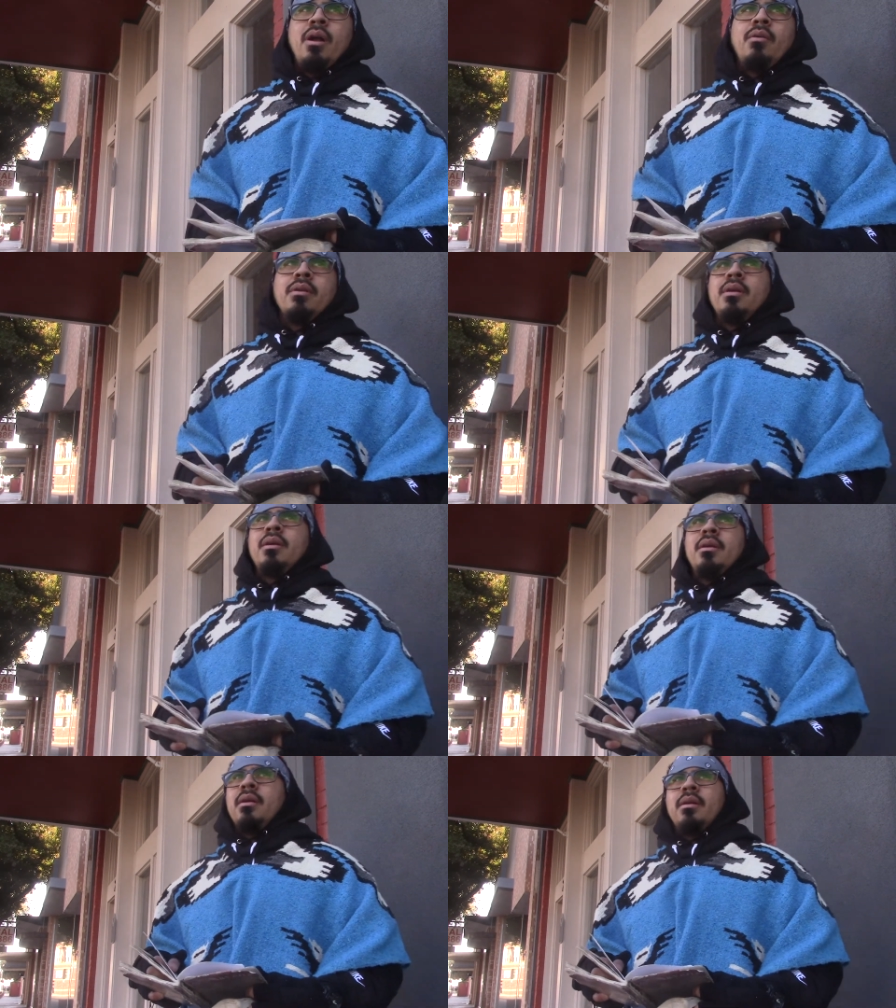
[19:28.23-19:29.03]
I don't.
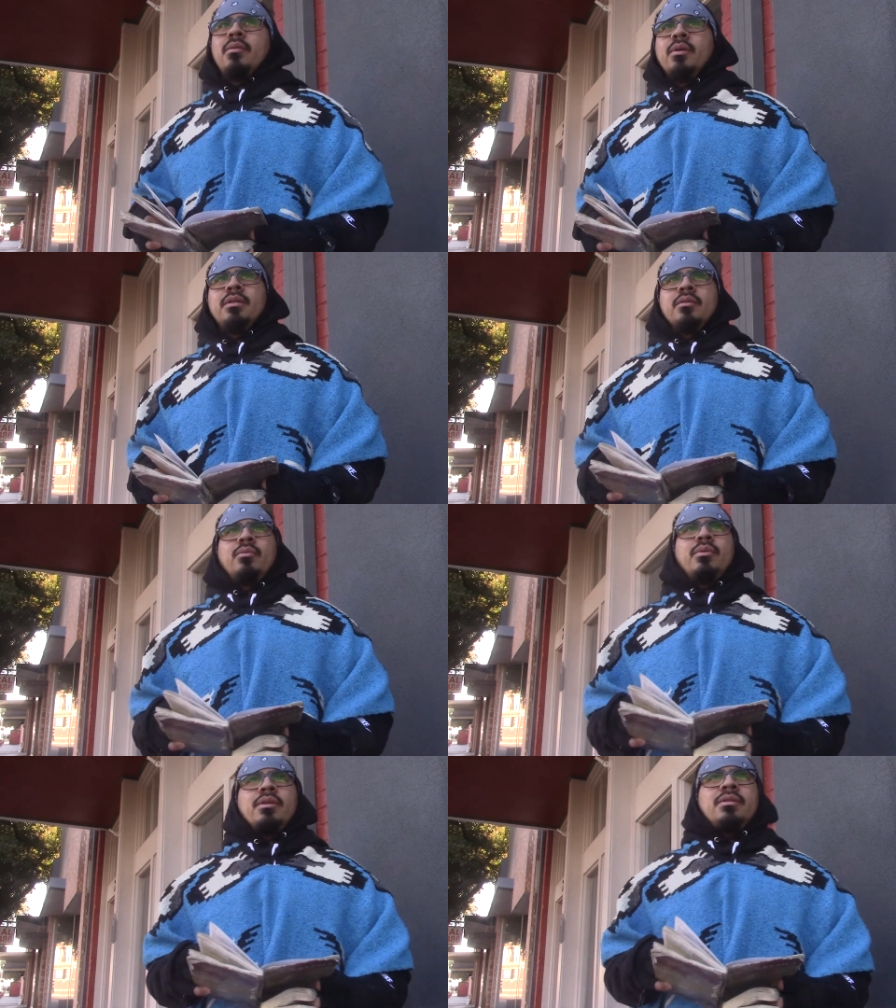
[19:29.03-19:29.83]

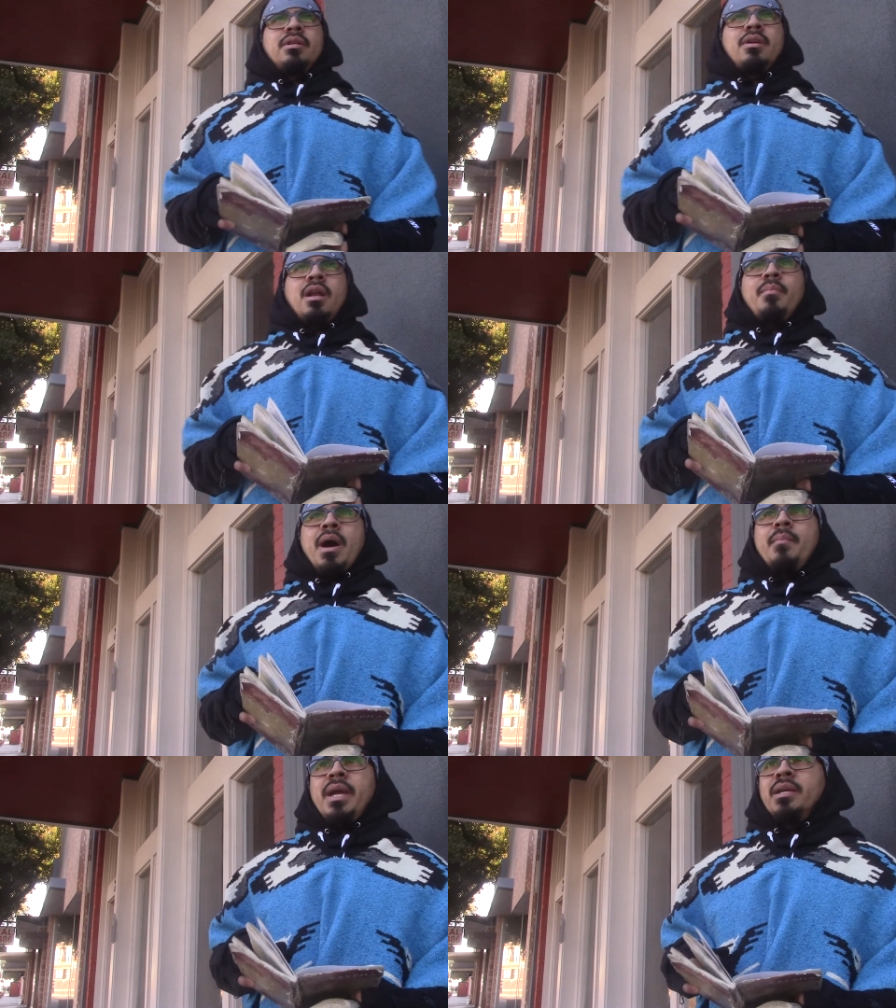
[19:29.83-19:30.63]
It's, it's all
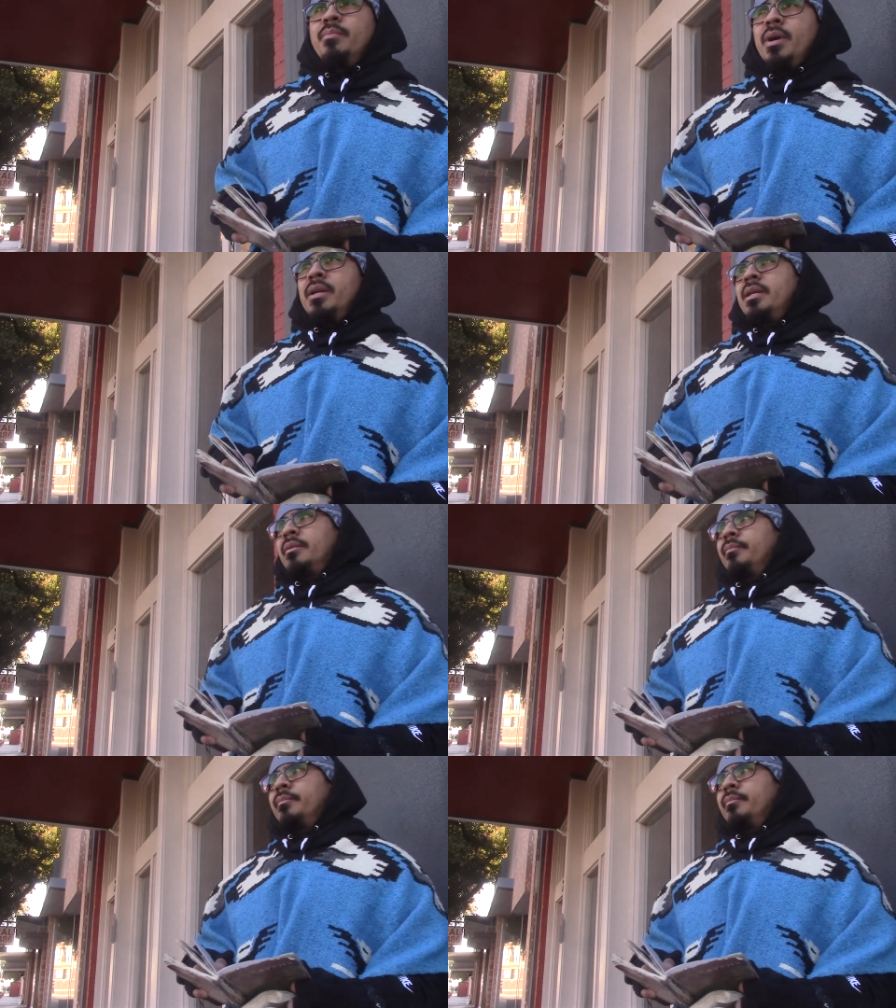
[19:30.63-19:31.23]
about making money.